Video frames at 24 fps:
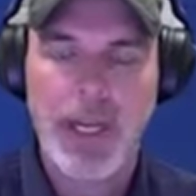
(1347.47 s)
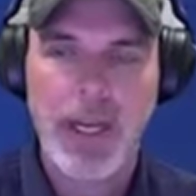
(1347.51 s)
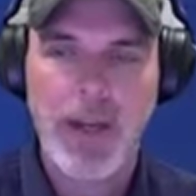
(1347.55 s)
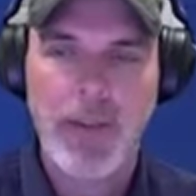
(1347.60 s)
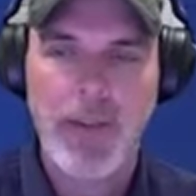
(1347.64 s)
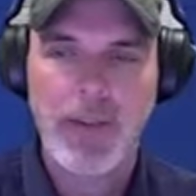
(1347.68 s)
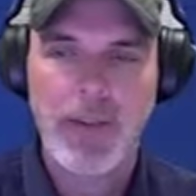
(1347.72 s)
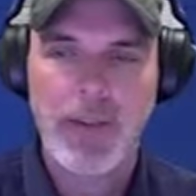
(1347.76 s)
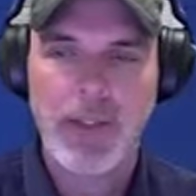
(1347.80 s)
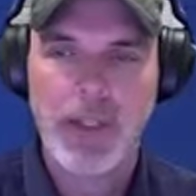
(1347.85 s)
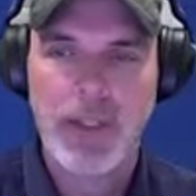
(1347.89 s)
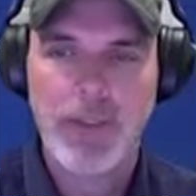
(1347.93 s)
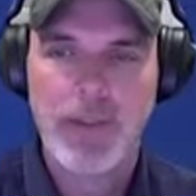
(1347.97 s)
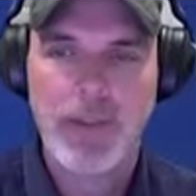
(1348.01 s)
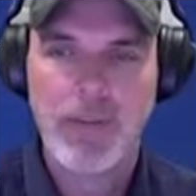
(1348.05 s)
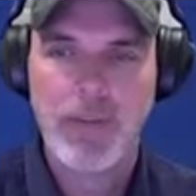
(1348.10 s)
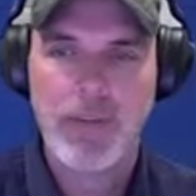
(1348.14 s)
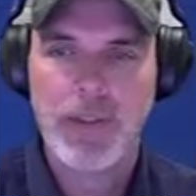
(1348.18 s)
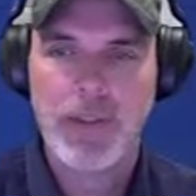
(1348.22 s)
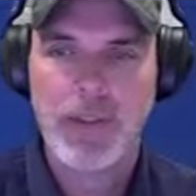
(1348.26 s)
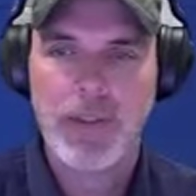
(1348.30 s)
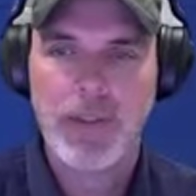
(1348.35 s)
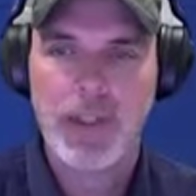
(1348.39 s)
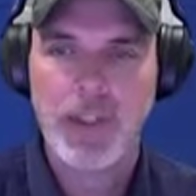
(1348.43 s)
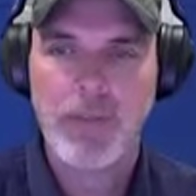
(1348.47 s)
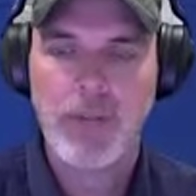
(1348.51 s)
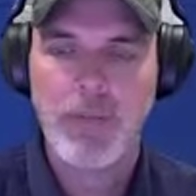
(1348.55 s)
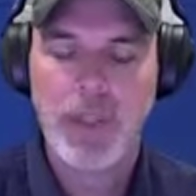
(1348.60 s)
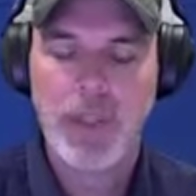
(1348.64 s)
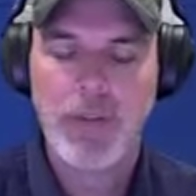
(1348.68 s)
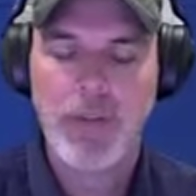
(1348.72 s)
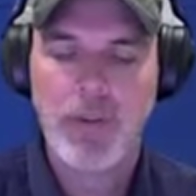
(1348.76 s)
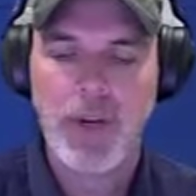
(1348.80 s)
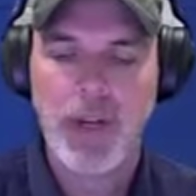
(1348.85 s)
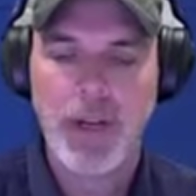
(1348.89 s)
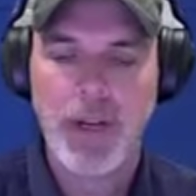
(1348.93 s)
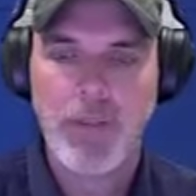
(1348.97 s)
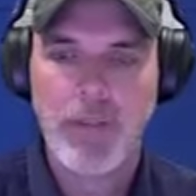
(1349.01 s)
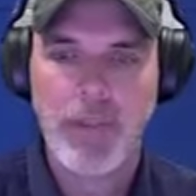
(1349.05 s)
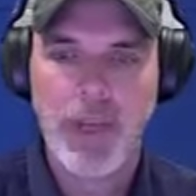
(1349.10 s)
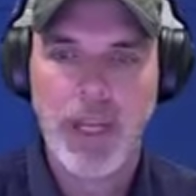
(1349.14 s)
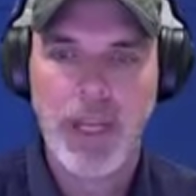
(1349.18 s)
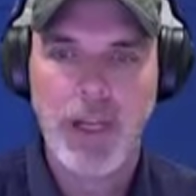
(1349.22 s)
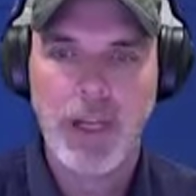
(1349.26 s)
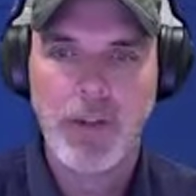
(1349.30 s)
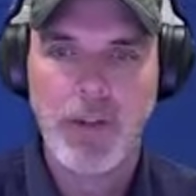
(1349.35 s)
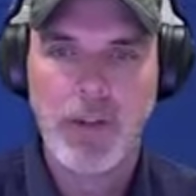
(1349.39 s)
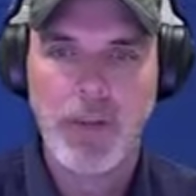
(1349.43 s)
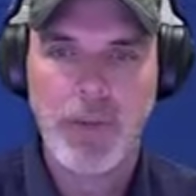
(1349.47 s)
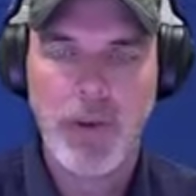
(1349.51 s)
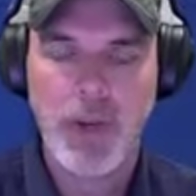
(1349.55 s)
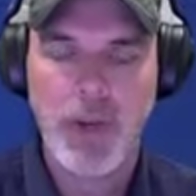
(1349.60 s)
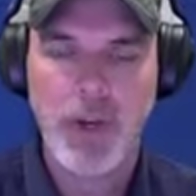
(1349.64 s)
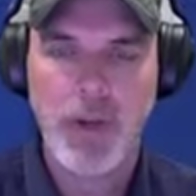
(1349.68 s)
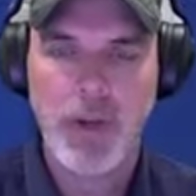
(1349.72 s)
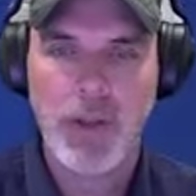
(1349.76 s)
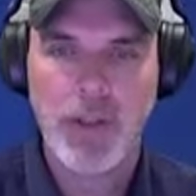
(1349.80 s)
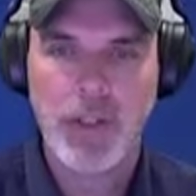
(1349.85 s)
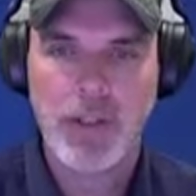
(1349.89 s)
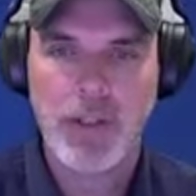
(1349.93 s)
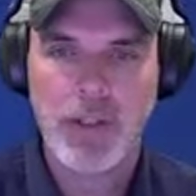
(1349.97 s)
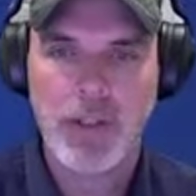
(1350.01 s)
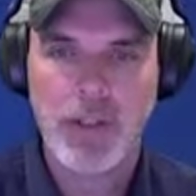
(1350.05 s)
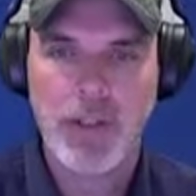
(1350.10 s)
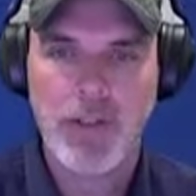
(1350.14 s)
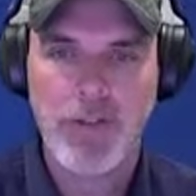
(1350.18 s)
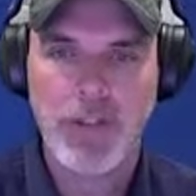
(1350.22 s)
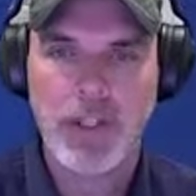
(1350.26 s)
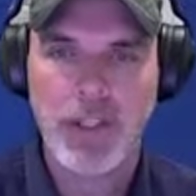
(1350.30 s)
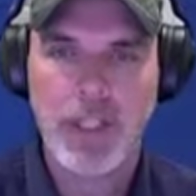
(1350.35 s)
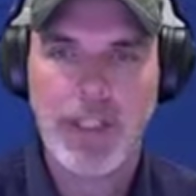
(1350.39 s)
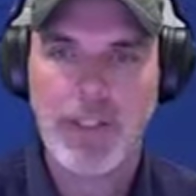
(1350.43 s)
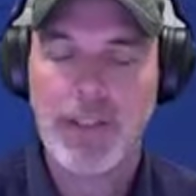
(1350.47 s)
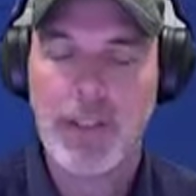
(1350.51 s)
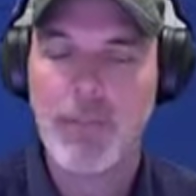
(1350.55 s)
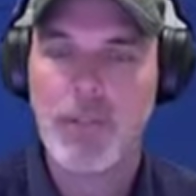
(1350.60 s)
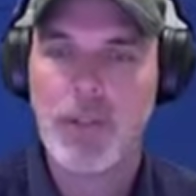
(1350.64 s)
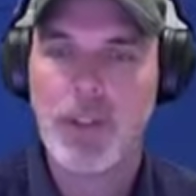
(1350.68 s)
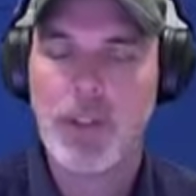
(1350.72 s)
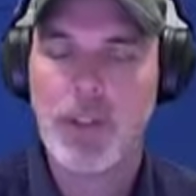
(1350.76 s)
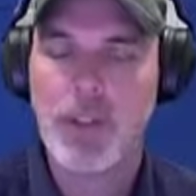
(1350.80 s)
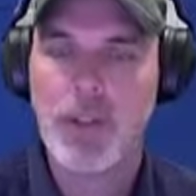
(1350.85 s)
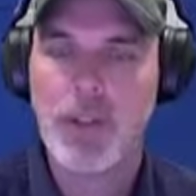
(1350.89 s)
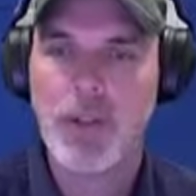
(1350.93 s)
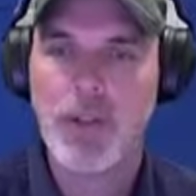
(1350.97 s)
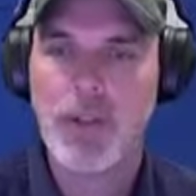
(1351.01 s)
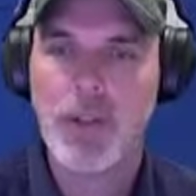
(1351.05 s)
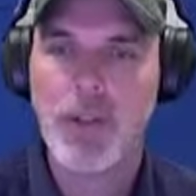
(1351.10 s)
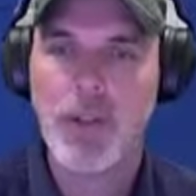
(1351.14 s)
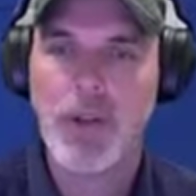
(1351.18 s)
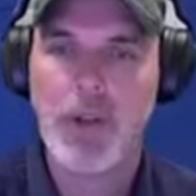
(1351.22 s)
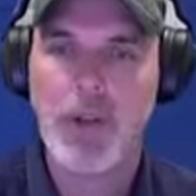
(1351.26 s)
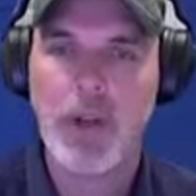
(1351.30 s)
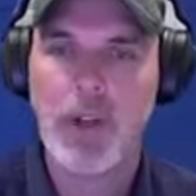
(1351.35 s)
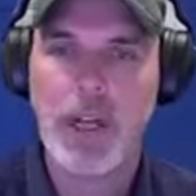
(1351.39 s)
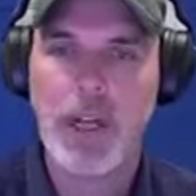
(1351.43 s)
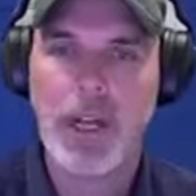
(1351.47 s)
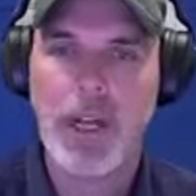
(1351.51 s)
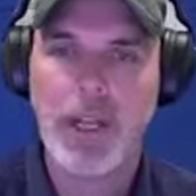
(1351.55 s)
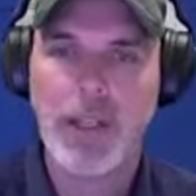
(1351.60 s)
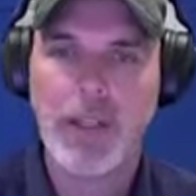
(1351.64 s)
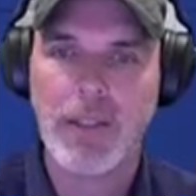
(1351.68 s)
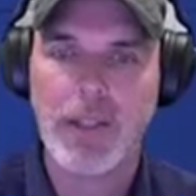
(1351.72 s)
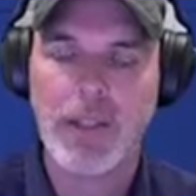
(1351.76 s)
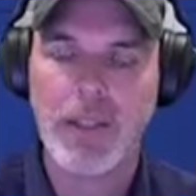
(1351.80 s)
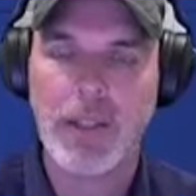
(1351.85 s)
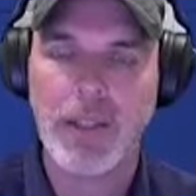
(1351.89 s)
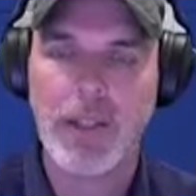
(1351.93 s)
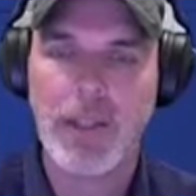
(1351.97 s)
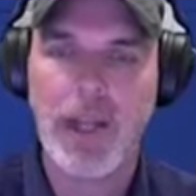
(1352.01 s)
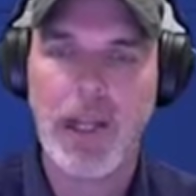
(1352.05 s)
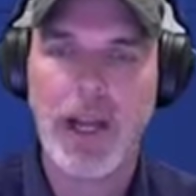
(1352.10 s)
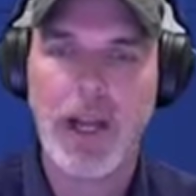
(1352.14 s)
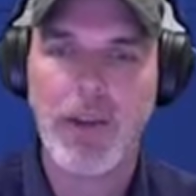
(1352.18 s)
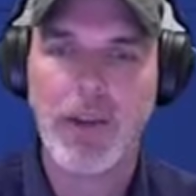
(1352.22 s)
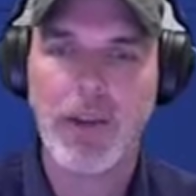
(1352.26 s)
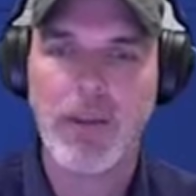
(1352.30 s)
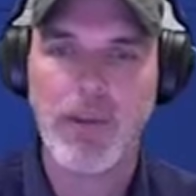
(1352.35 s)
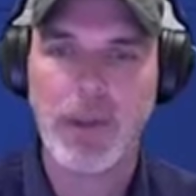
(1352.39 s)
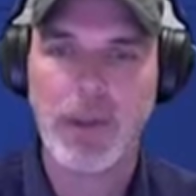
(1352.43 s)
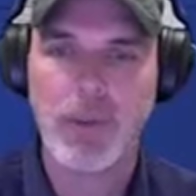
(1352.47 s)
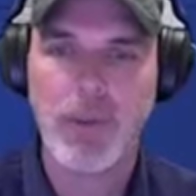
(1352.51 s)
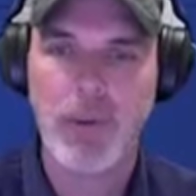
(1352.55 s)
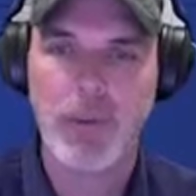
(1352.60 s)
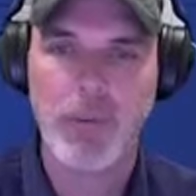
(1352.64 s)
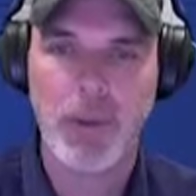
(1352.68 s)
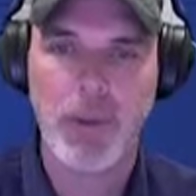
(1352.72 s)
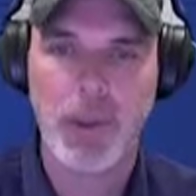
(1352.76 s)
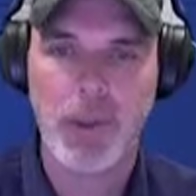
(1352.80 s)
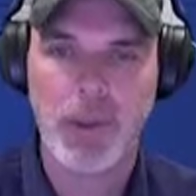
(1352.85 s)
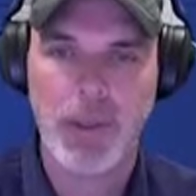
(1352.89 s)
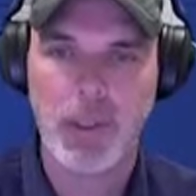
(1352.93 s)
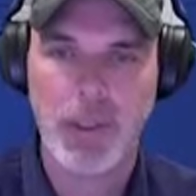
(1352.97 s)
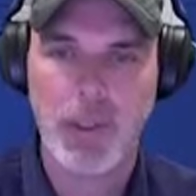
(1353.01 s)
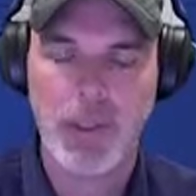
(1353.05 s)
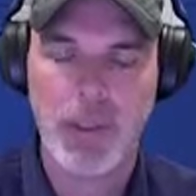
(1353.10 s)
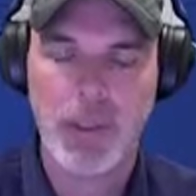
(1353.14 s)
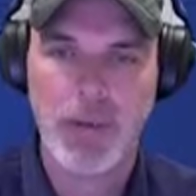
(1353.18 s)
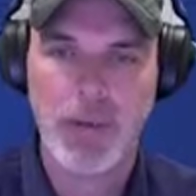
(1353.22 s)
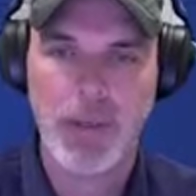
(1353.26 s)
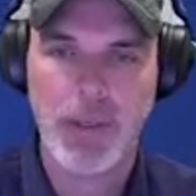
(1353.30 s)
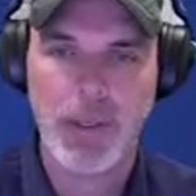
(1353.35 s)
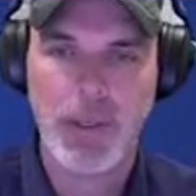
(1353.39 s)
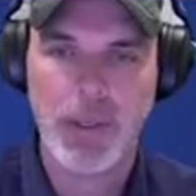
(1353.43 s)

And instead of me trying to manage and run all these other fleets, I'm just going to utilize the cloud to be able to burst to.